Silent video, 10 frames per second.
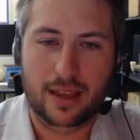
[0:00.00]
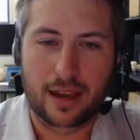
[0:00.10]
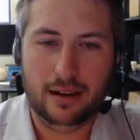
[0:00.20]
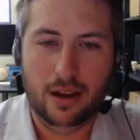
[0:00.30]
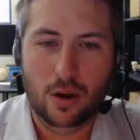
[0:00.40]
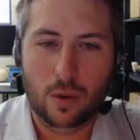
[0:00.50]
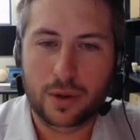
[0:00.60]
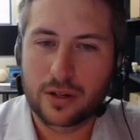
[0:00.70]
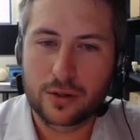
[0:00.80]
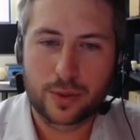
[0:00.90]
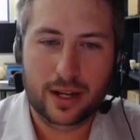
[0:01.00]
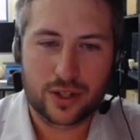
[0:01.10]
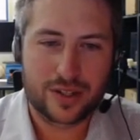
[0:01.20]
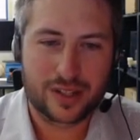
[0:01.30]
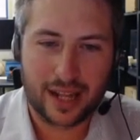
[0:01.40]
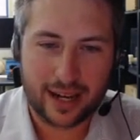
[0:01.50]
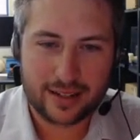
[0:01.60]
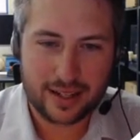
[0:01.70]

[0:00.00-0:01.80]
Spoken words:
then what we can do is we can actually select,